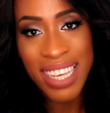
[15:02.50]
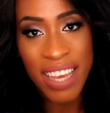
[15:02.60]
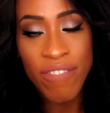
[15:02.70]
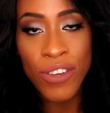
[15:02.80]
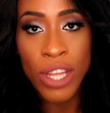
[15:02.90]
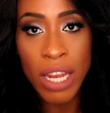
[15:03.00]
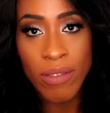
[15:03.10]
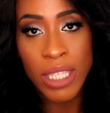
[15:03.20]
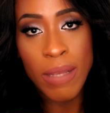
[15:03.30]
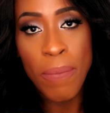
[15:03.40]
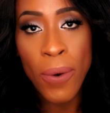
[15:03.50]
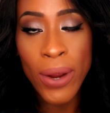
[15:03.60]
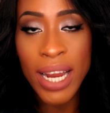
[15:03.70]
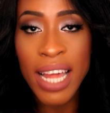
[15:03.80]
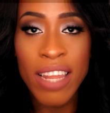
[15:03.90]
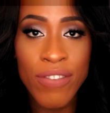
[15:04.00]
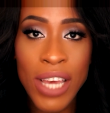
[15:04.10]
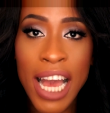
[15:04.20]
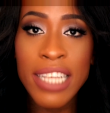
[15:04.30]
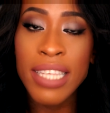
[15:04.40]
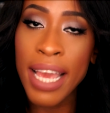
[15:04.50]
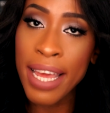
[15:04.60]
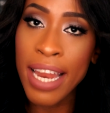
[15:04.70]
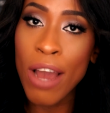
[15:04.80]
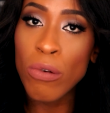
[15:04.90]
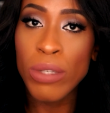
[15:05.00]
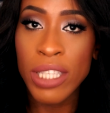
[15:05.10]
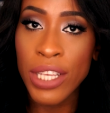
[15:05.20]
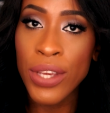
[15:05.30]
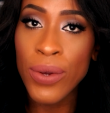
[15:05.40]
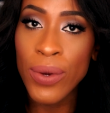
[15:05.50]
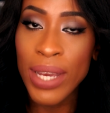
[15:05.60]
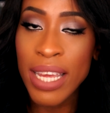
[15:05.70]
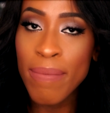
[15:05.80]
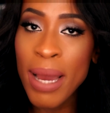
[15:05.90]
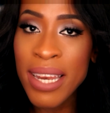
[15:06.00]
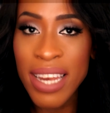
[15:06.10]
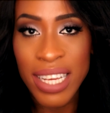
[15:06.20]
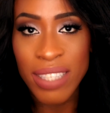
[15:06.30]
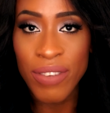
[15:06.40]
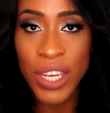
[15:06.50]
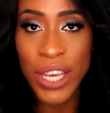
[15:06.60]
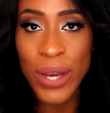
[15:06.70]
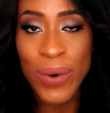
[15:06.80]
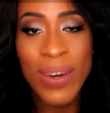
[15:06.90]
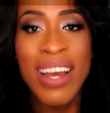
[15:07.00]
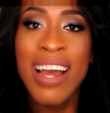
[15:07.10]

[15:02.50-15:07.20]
again for your love and support. I love you guys, and I'll see you in my next video.